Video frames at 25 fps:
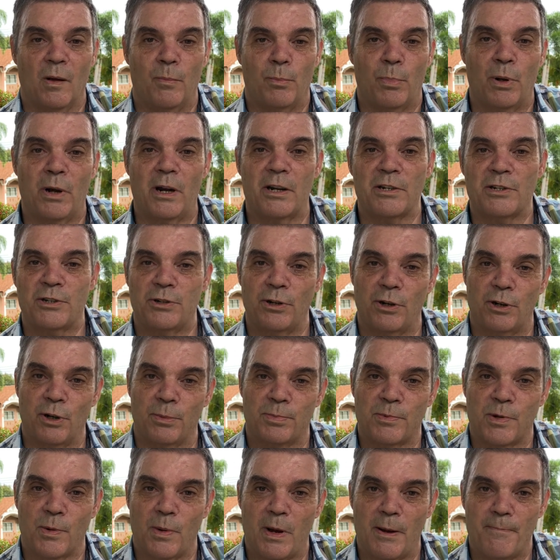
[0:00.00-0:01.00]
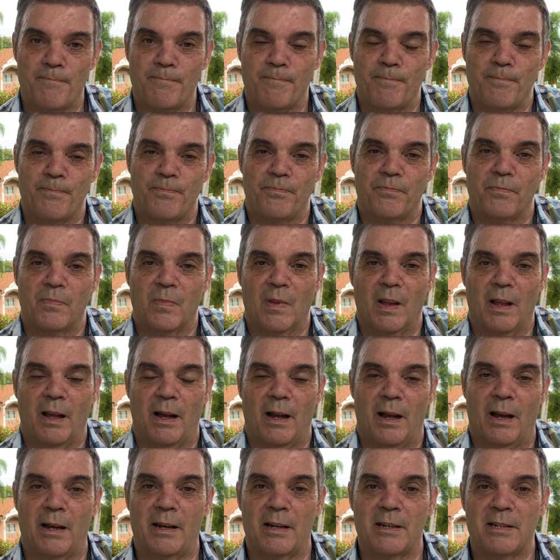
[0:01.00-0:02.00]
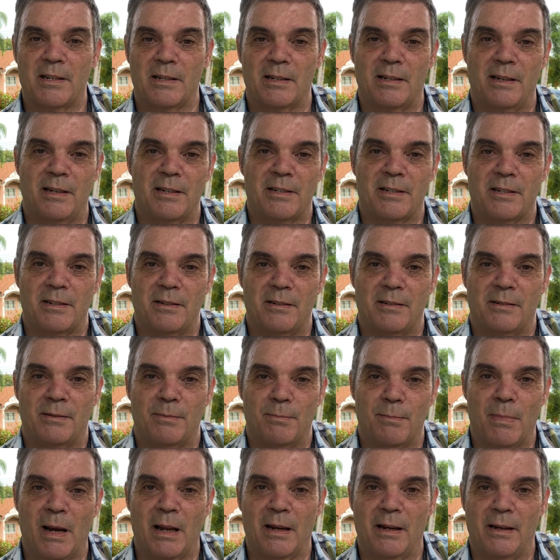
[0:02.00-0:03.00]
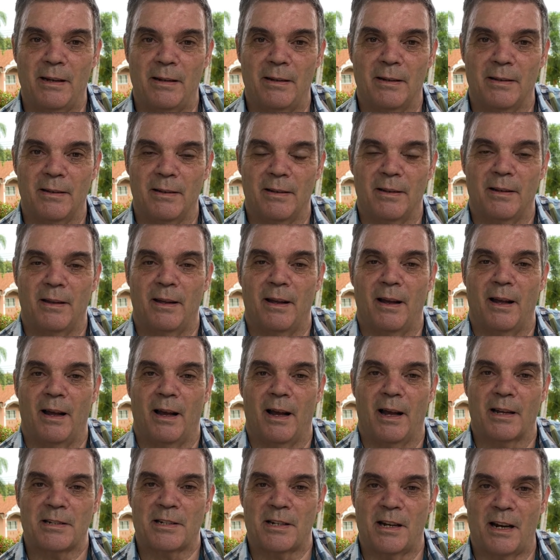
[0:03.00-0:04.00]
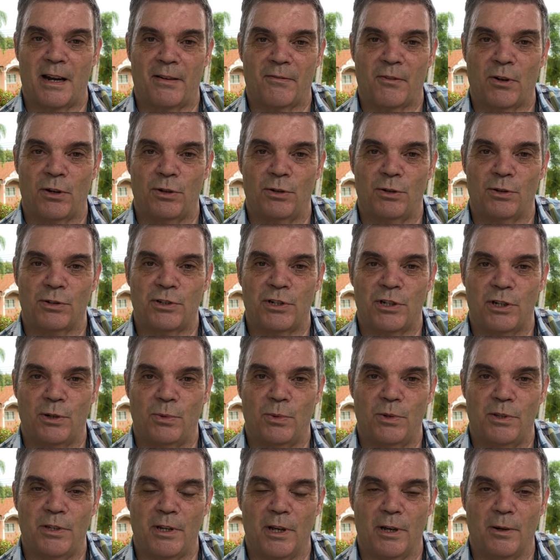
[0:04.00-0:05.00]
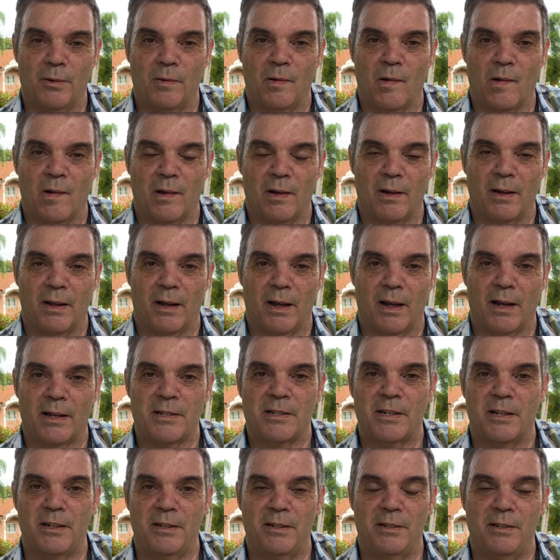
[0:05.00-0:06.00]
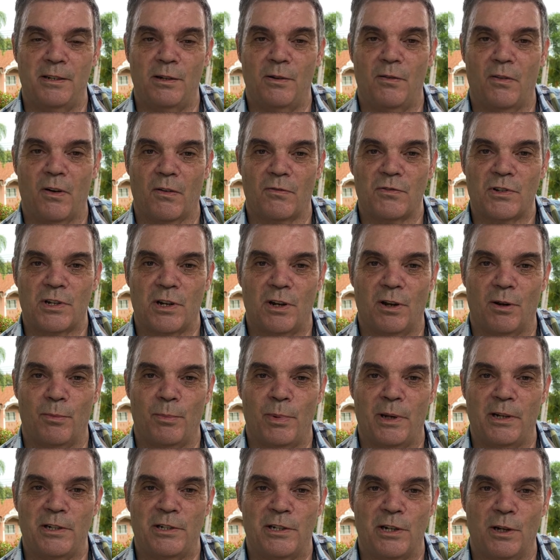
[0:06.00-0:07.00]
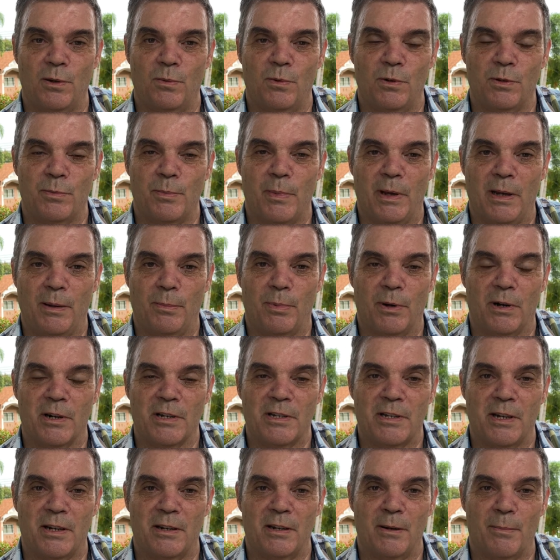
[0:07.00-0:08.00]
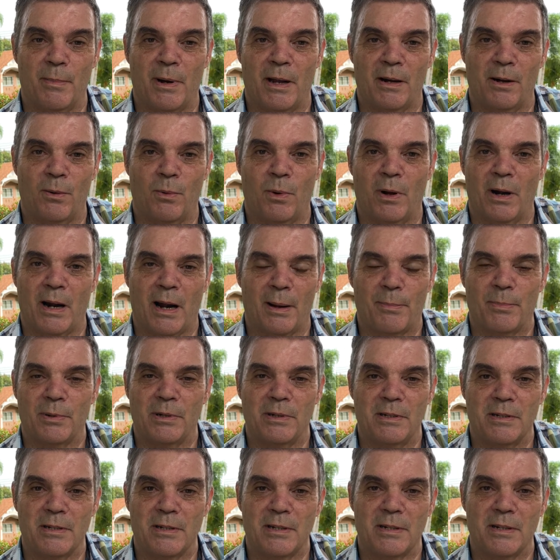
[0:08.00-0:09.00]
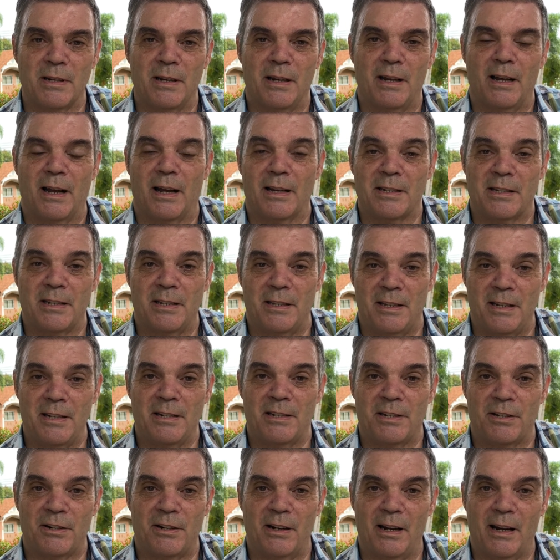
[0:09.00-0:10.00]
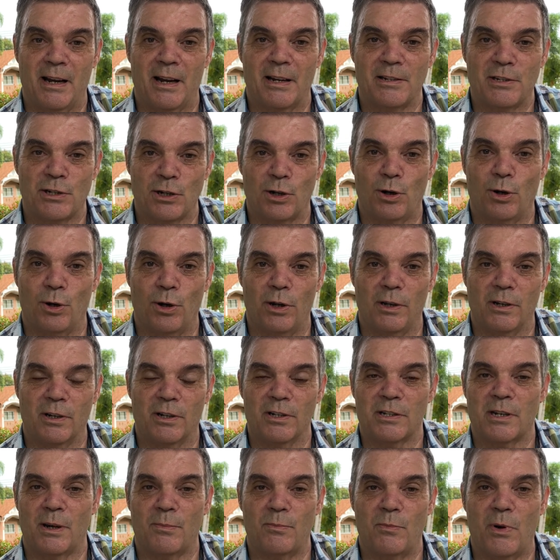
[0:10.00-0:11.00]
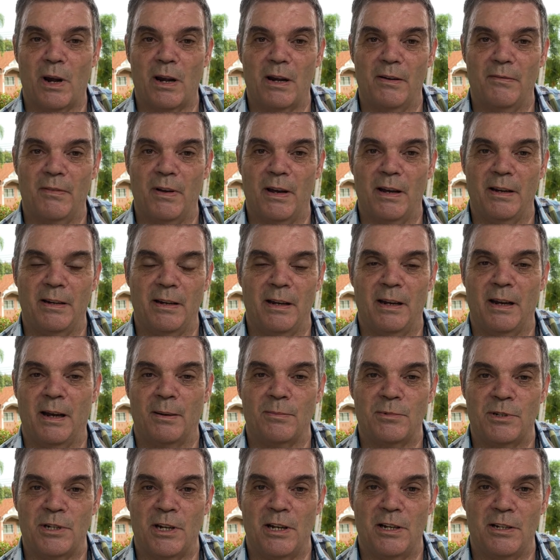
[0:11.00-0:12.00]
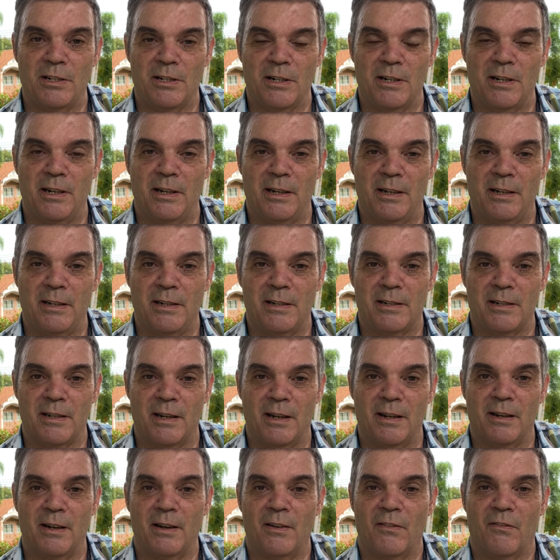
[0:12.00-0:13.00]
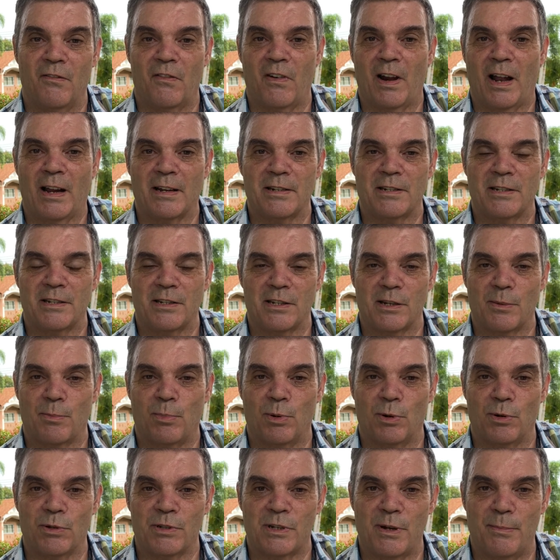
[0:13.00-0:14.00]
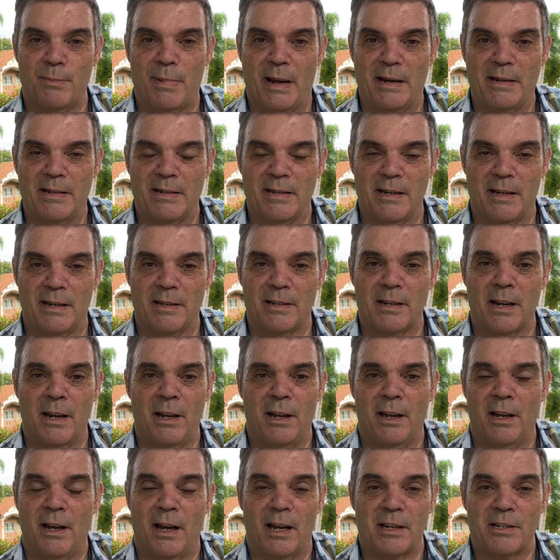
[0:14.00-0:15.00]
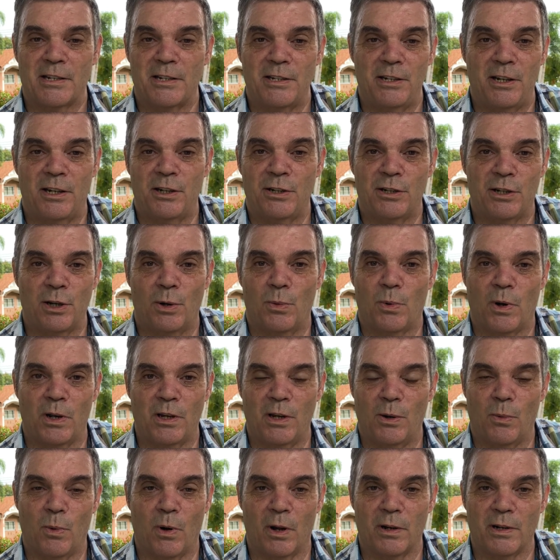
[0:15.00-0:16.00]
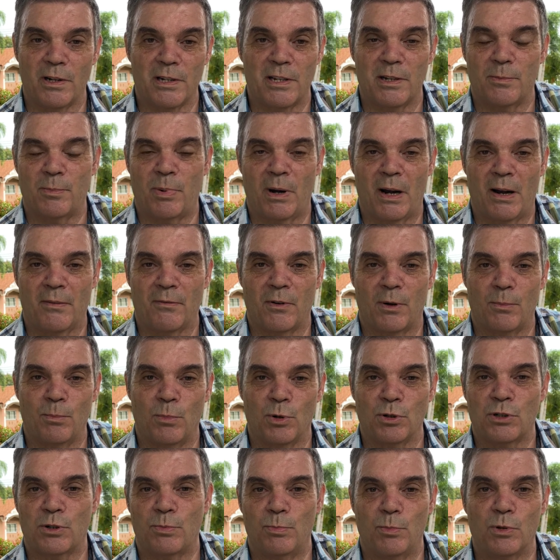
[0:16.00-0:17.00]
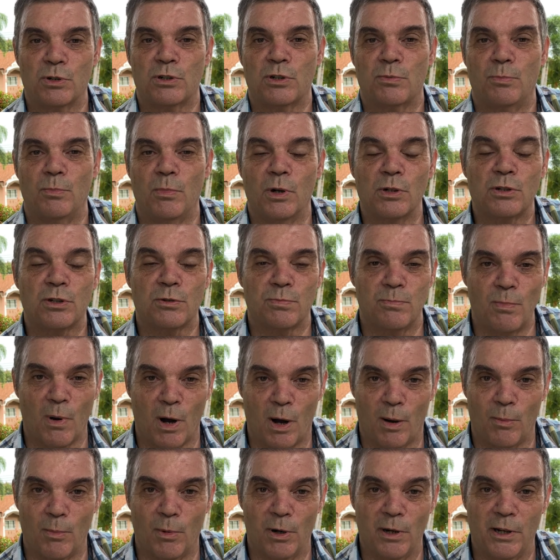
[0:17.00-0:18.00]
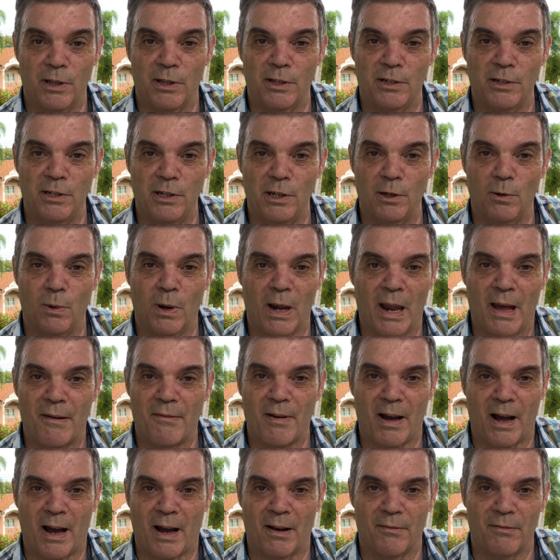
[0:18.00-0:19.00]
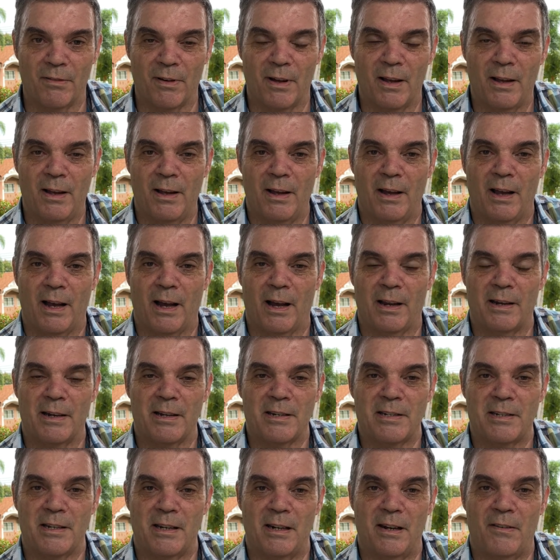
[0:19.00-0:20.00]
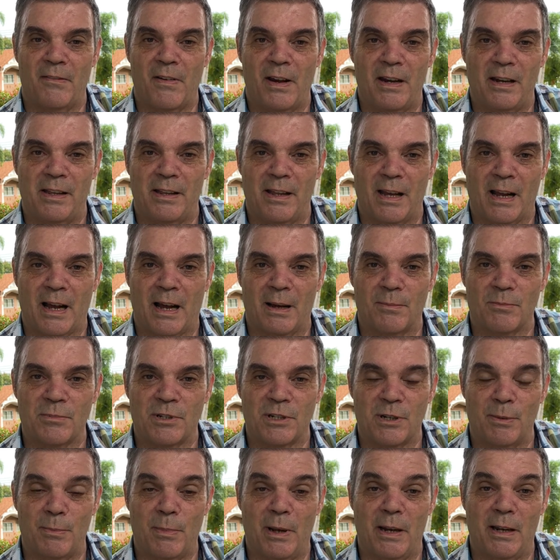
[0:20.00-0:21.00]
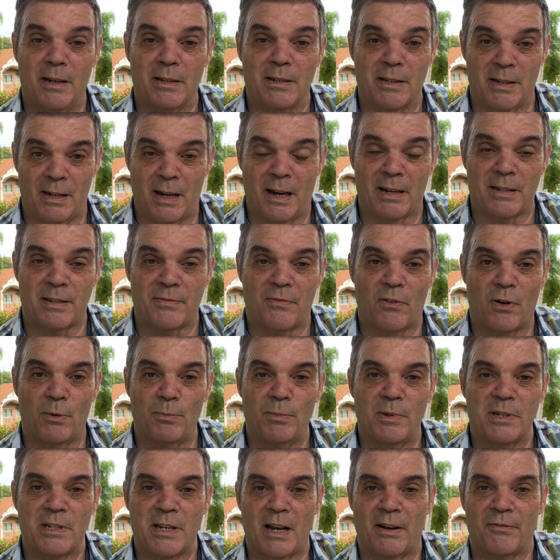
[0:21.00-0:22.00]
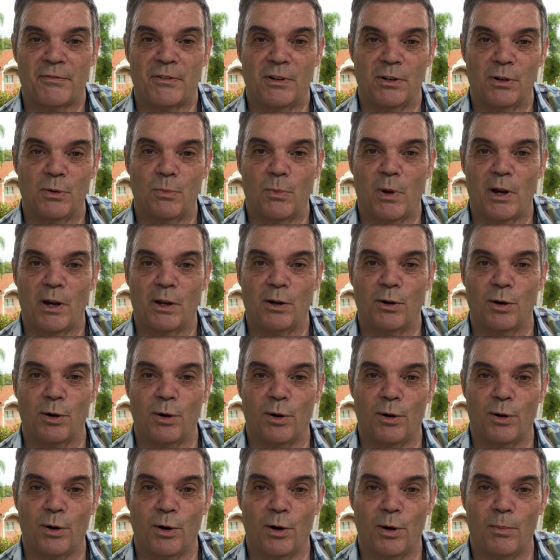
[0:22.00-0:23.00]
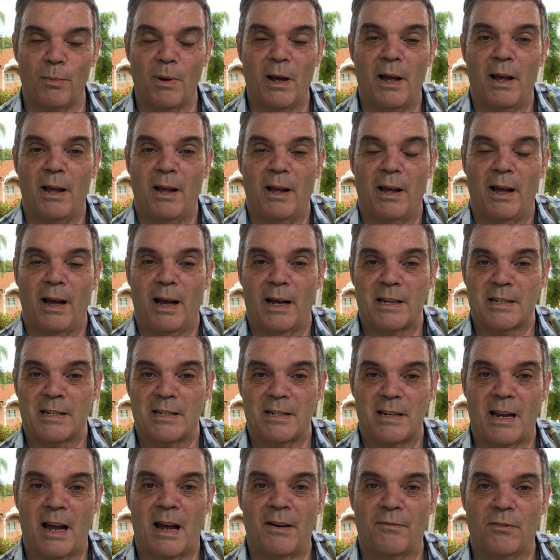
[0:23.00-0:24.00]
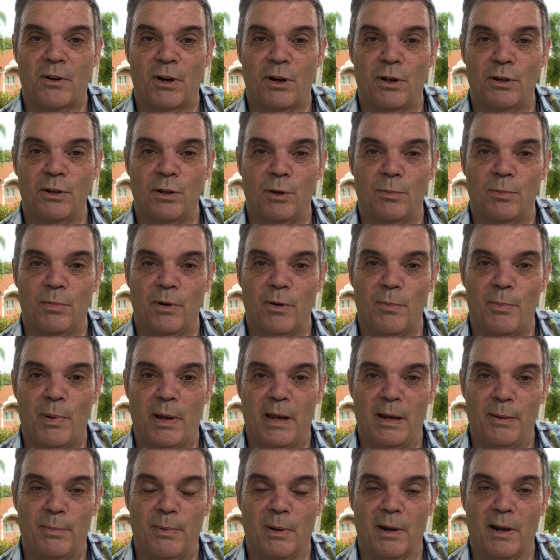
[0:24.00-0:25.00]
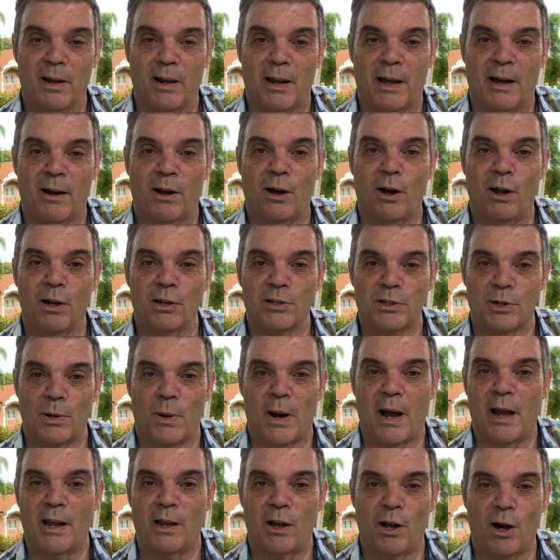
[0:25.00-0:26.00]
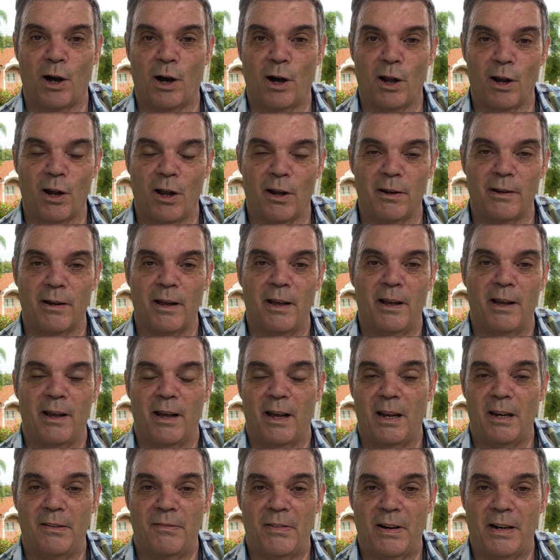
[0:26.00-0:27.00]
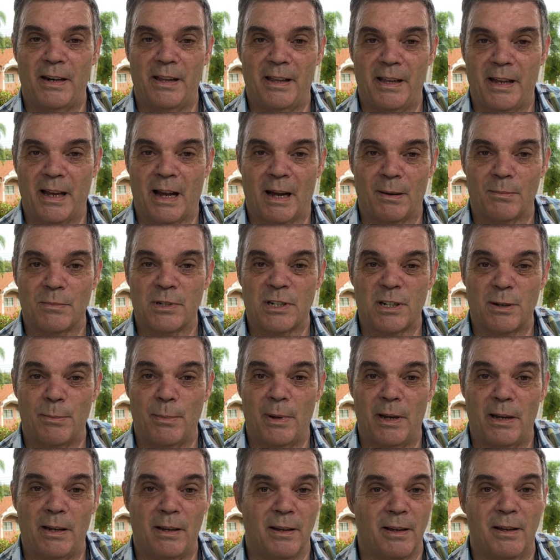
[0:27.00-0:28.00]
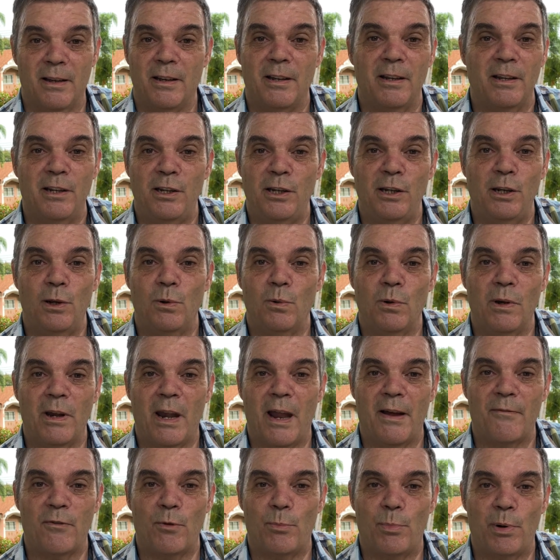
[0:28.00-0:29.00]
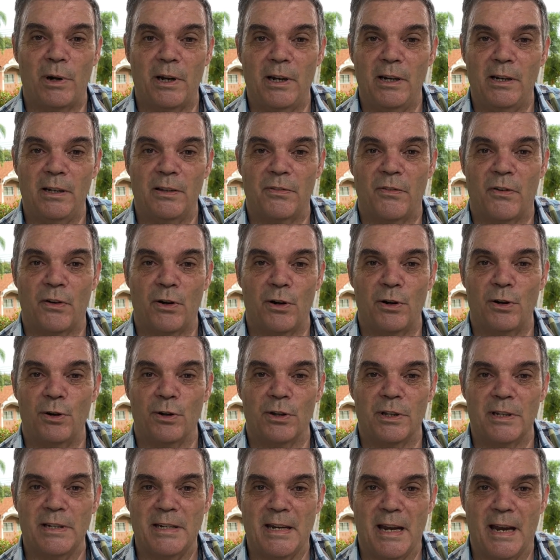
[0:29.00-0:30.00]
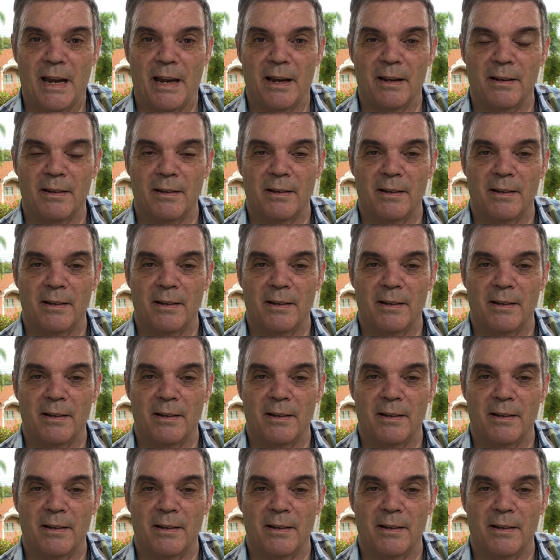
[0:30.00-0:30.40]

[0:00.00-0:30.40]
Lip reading: But I stood up to him, and I said, listen, Mally, I said, I've got no chew with you. I said, you've obviously got a bit of chew with me, but I said, no matter what happens, I said, these three lads are going because I'm renovating it. I'm changing it into flats as opposed to bedsits. I said, you can do what you want. I said, but I've got much, much, much more money than you will ever have. And I said, if anything happens to me, I said, as from this afternoon when I go home, I said, I've got a number of people that also I call on. And if anything happens to me, you will never breathe for another day.